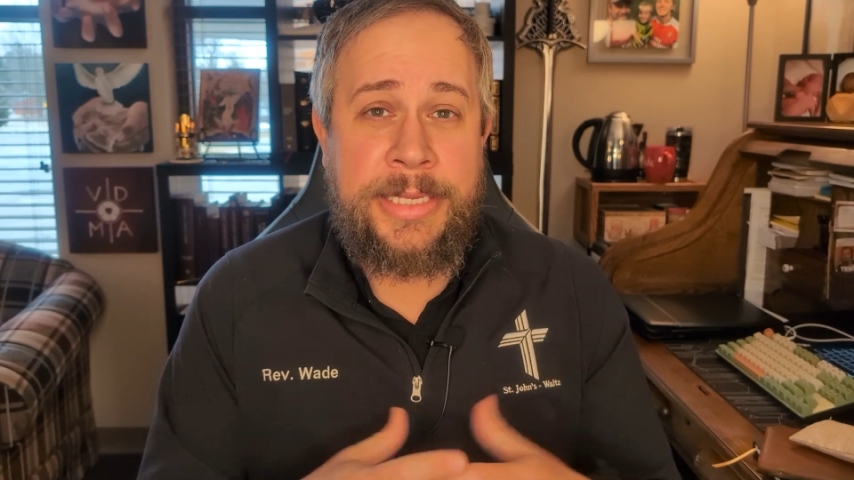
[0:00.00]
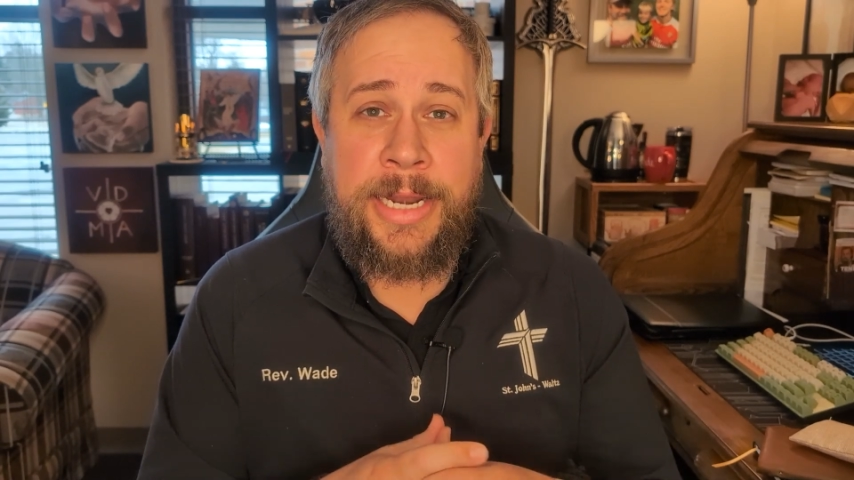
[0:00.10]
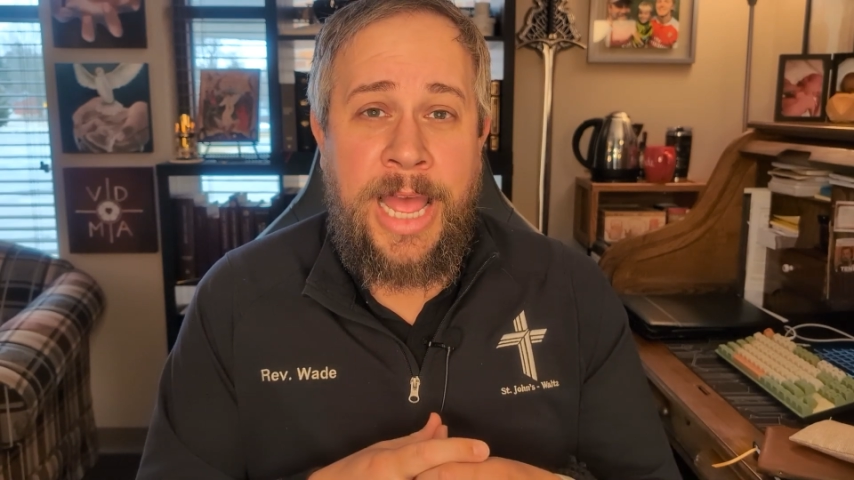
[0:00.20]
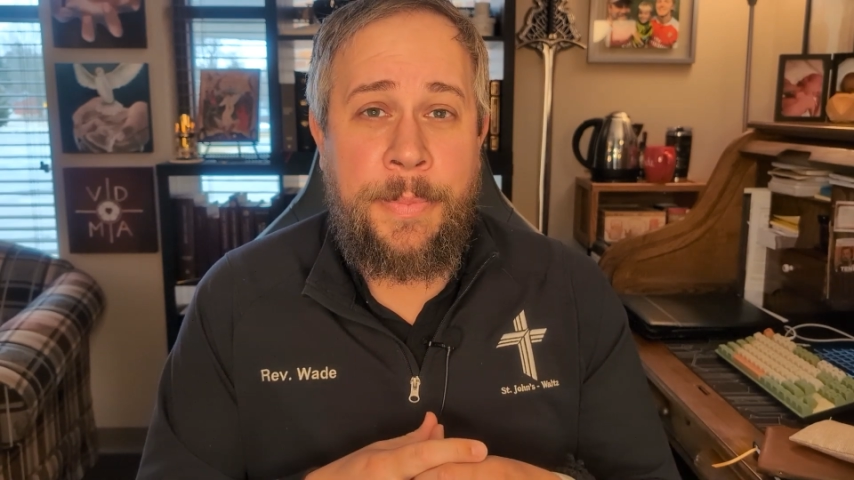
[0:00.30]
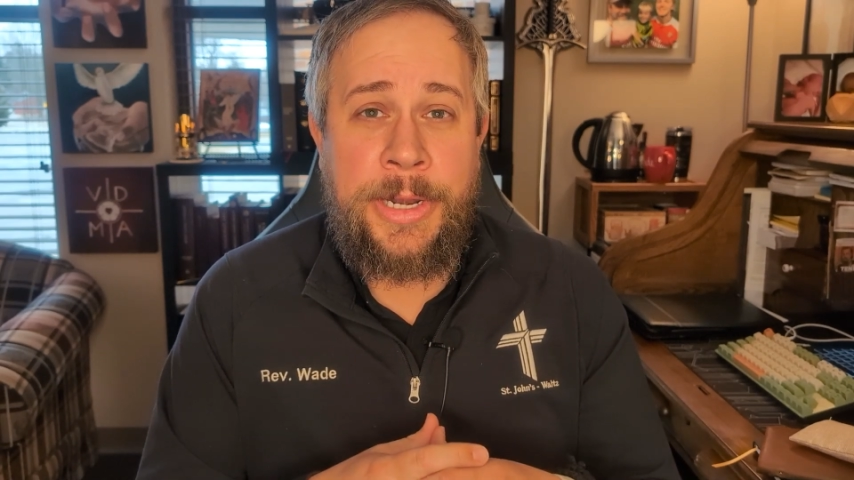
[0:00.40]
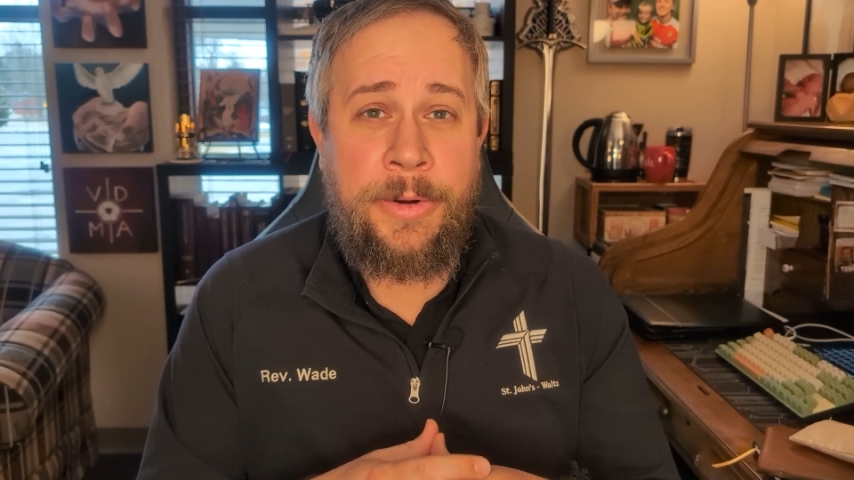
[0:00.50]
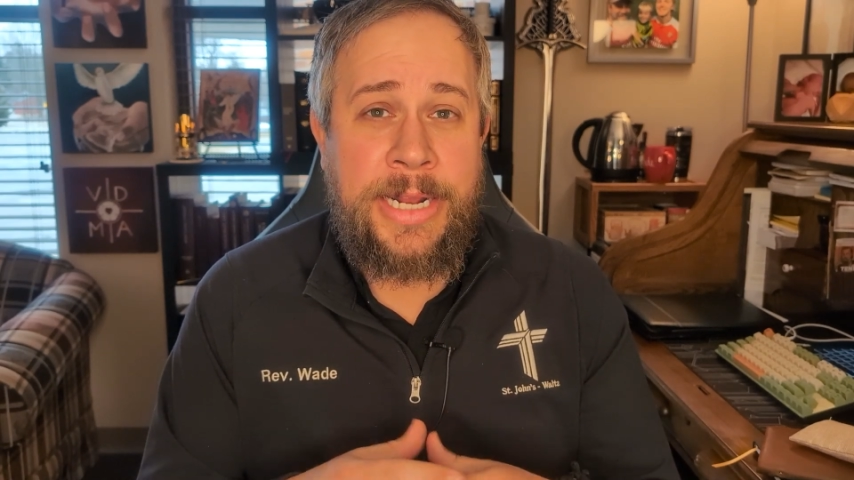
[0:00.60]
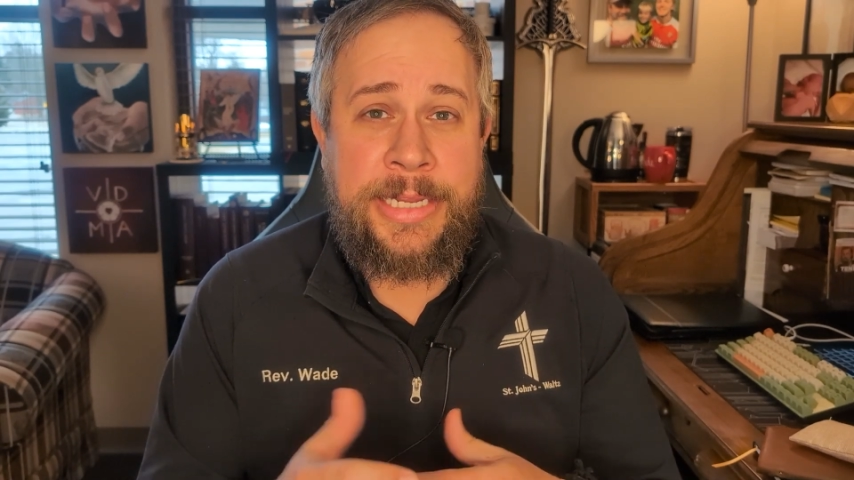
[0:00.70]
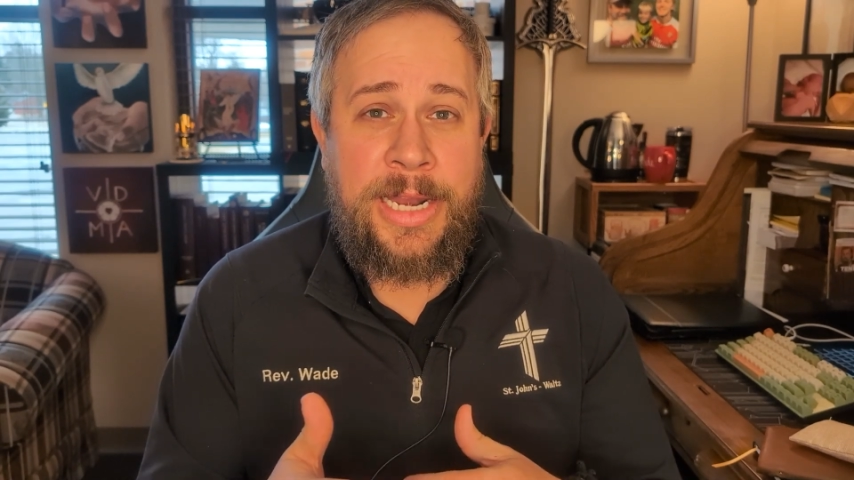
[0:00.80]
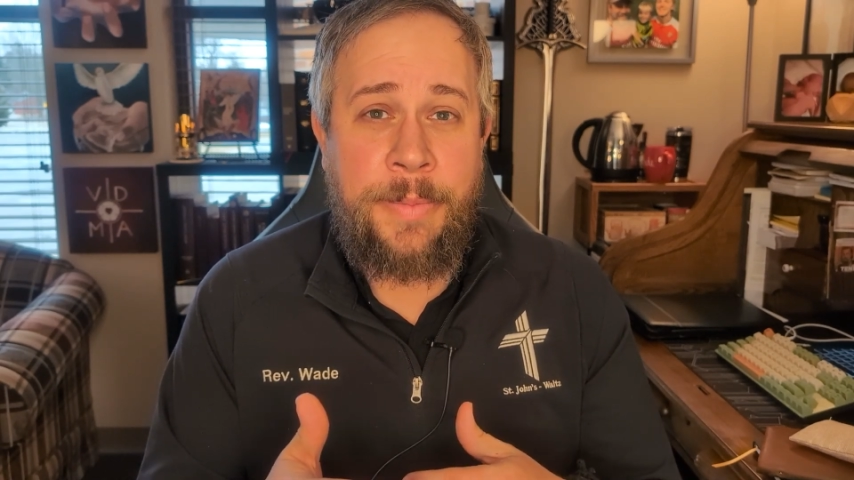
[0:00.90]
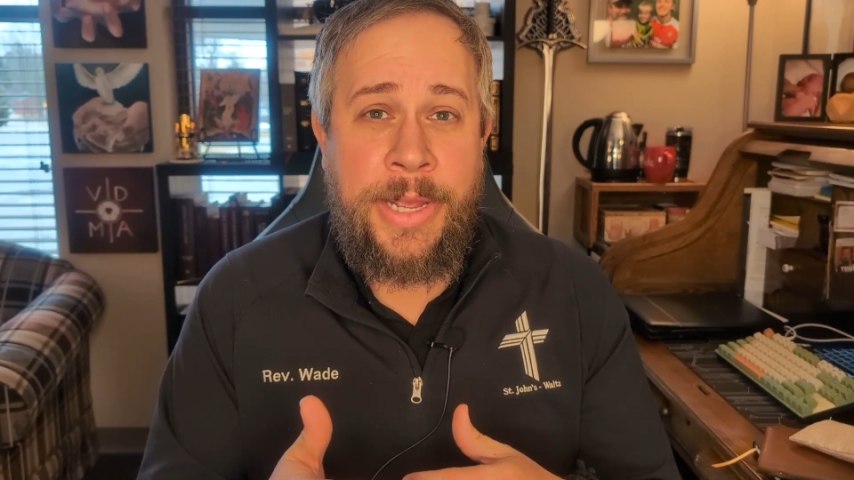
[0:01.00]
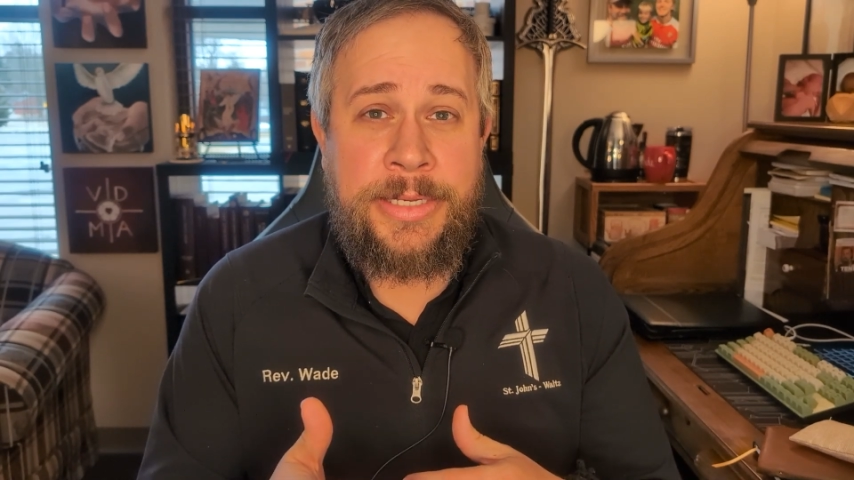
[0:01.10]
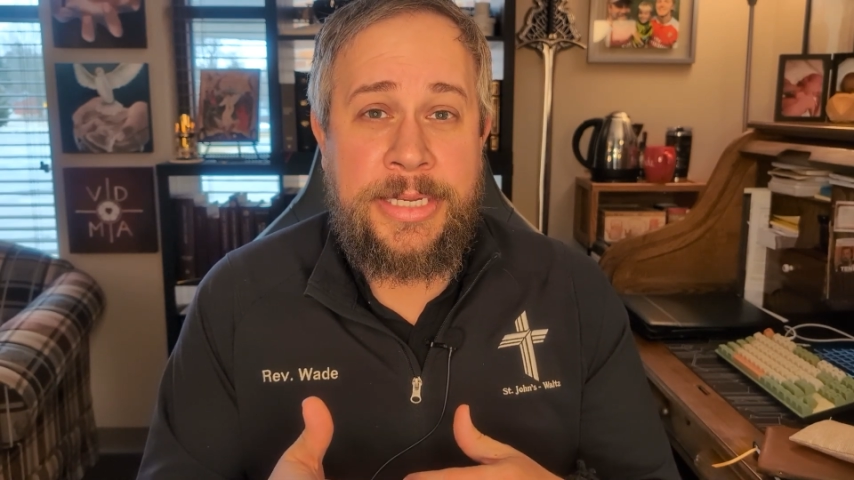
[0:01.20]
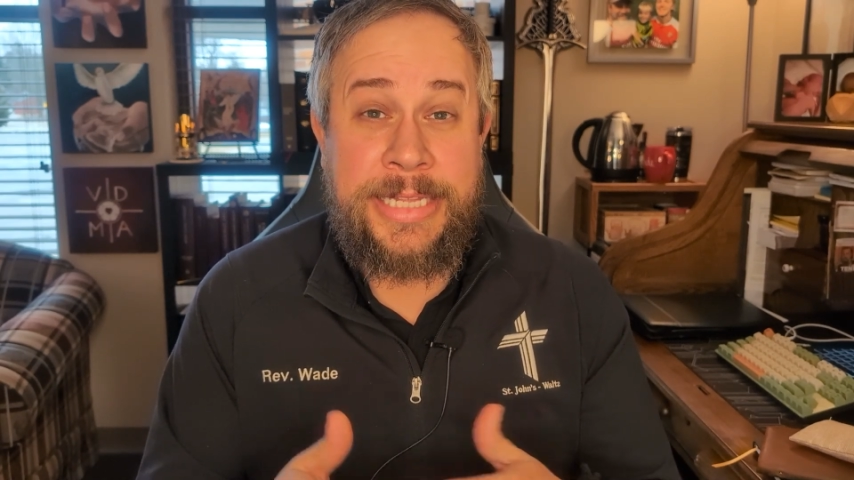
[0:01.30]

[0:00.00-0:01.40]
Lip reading: that happen here on a daily basis